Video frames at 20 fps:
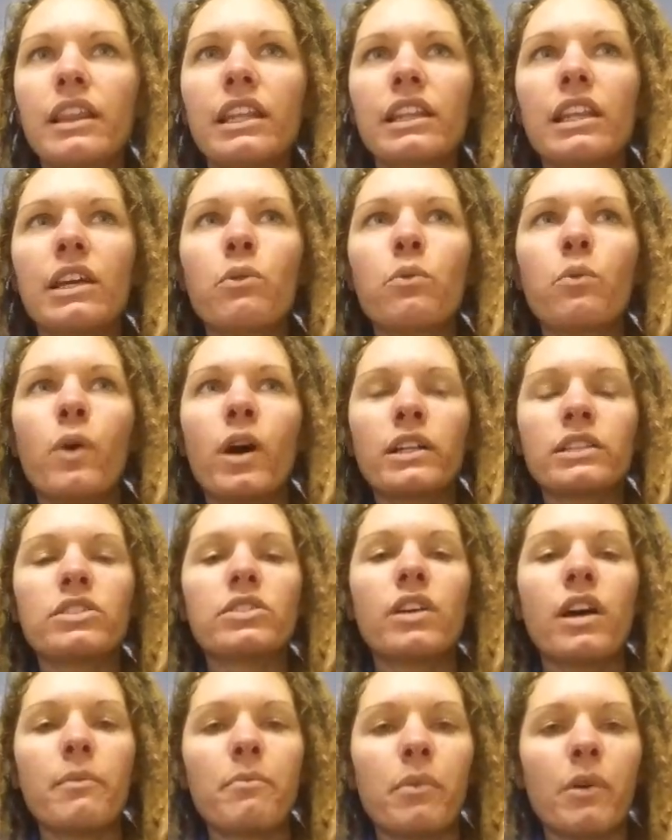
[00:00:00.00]
that they want
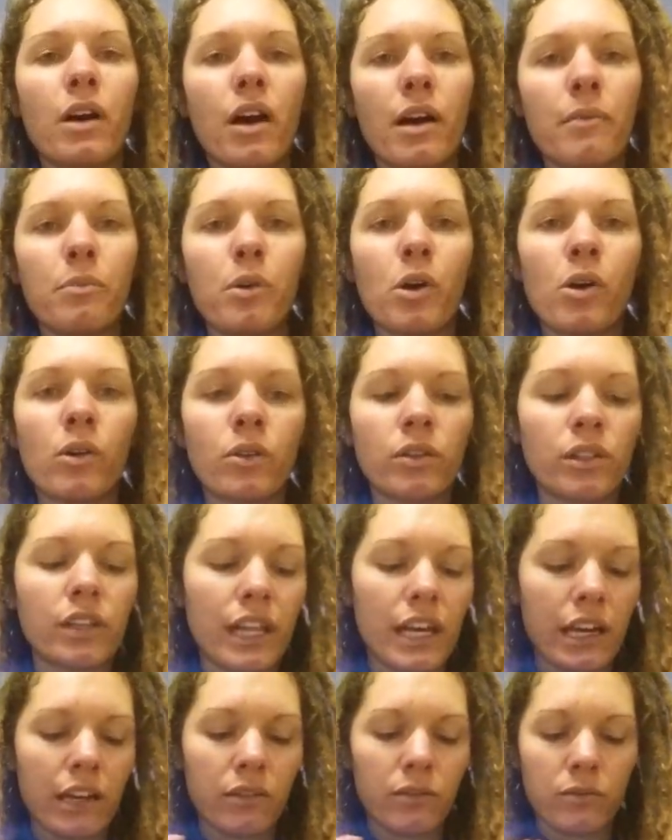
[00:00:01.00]
to
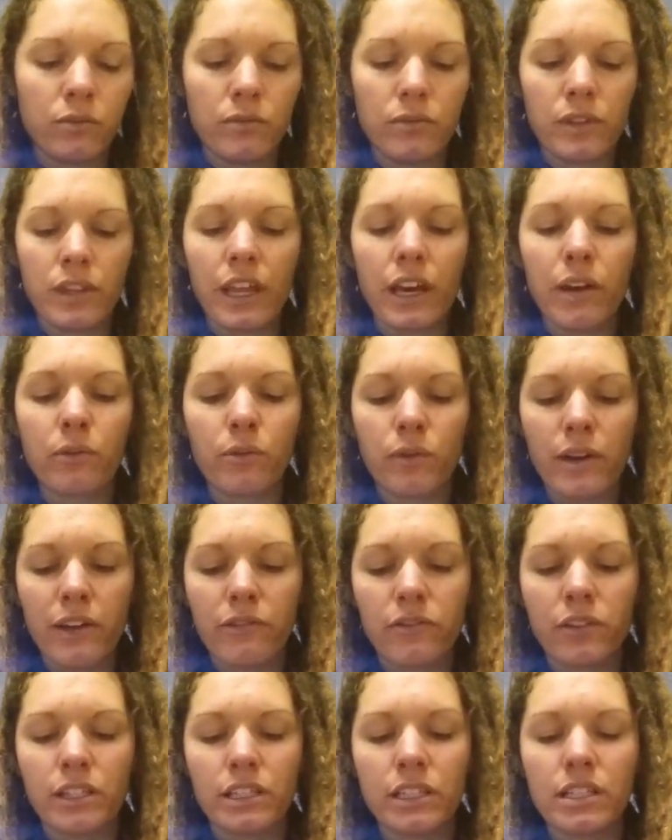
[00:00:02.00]
uphold that
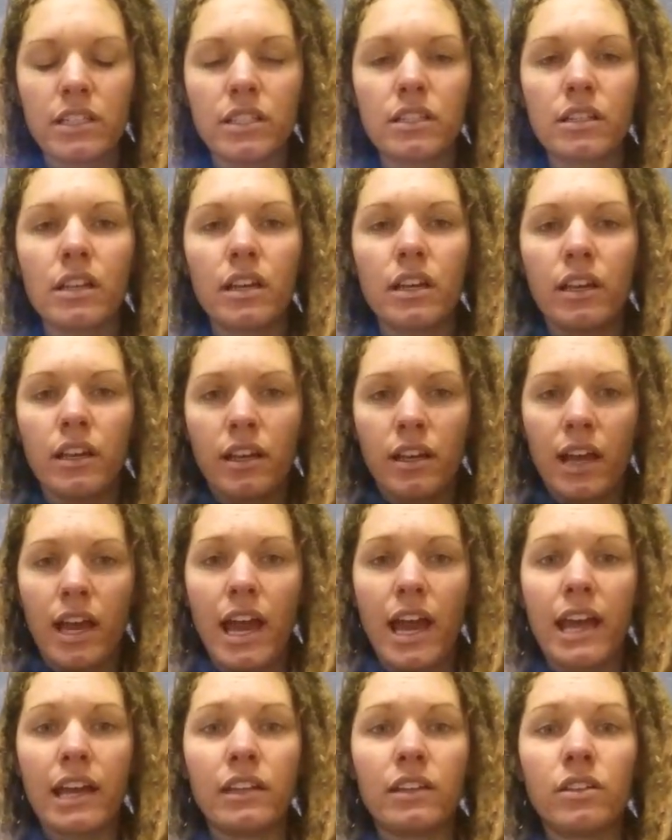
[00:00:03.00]
reverence
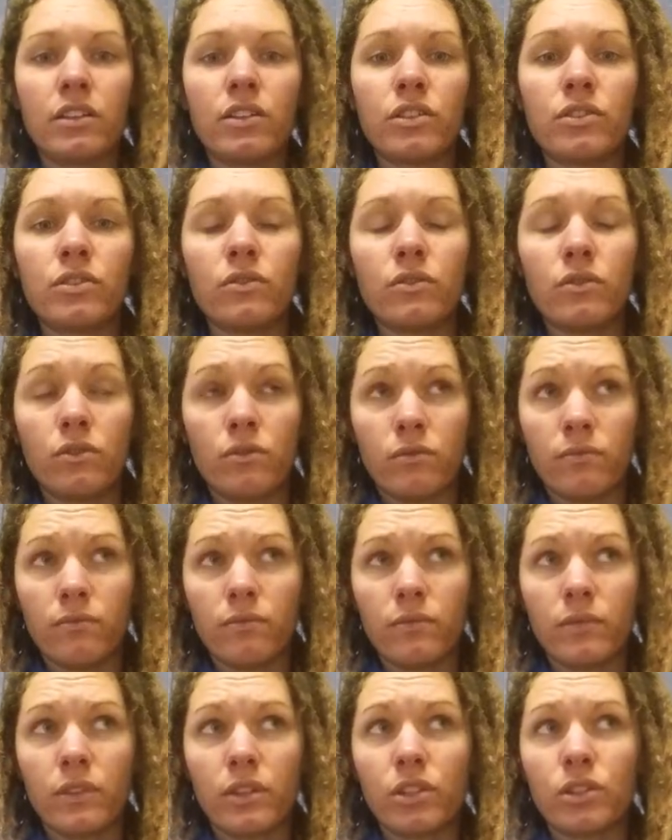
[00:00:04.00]
and the
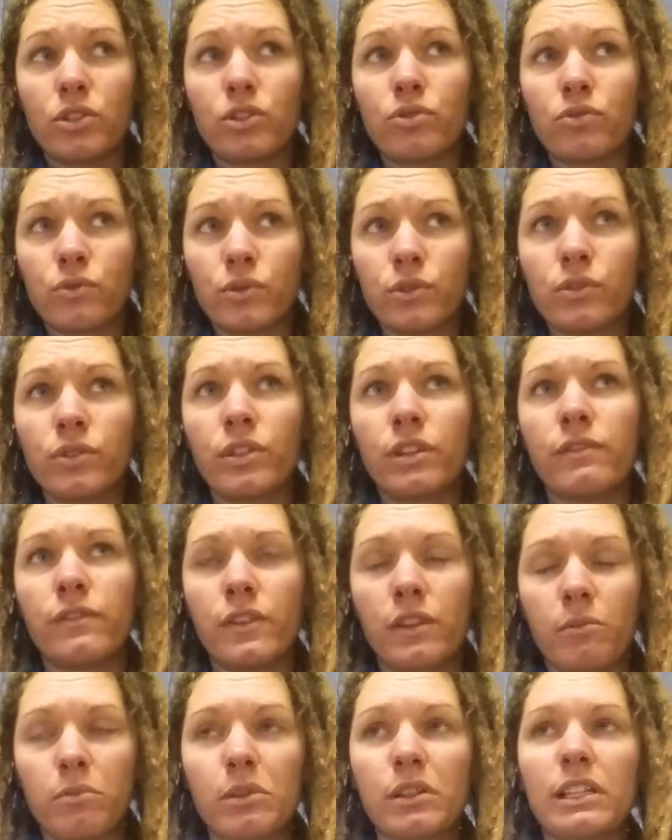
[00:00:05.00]
truth
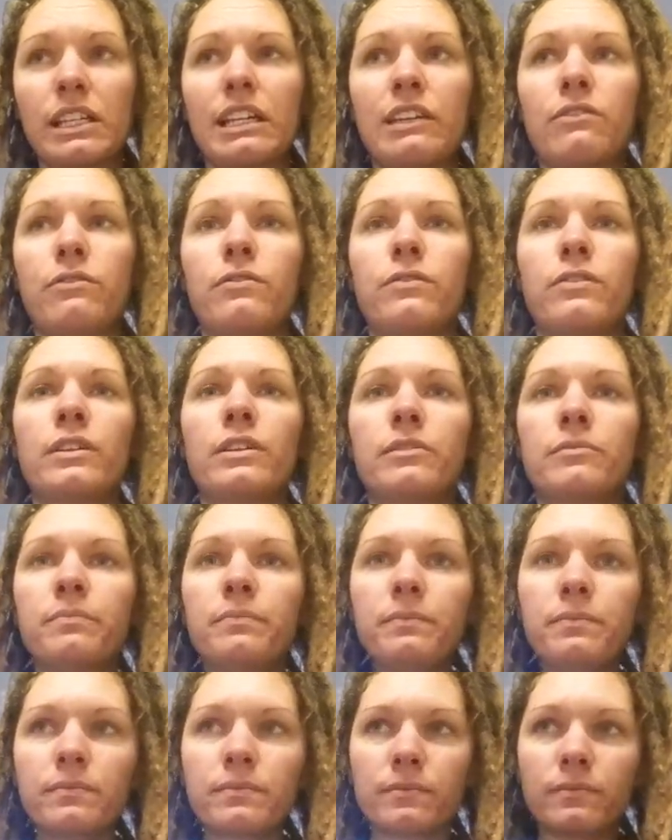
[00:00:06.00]
of the belief
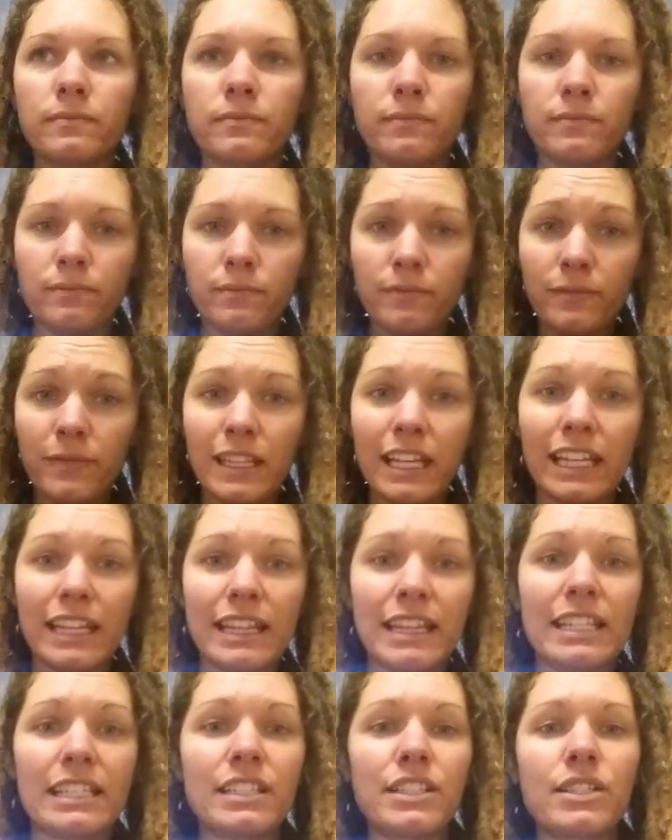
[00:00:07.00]

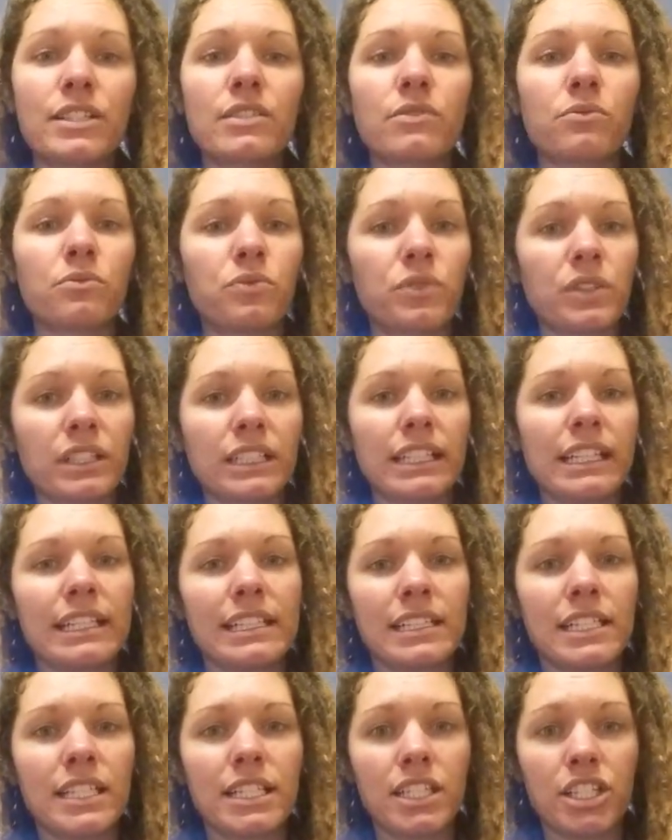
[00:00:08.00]
that this really
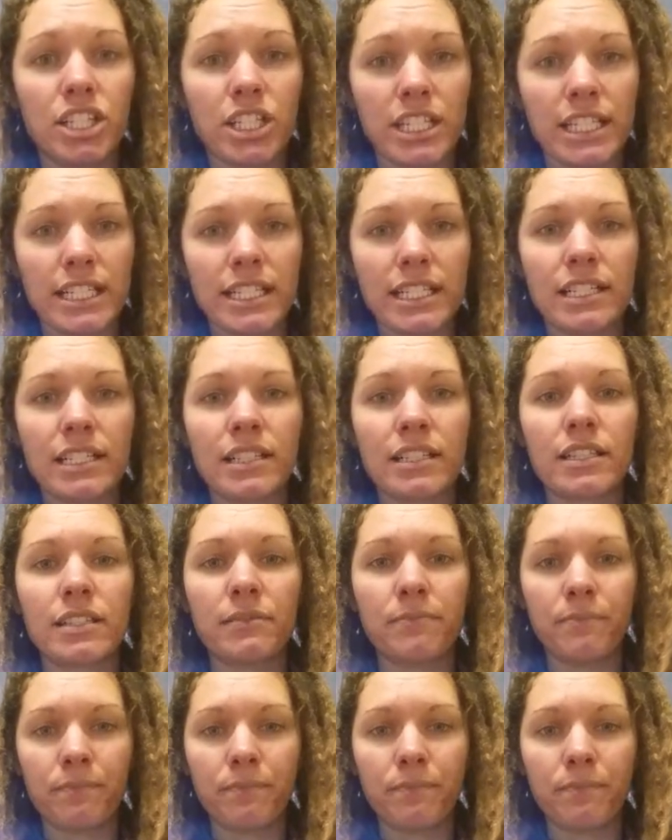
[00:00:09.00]
is Jesus,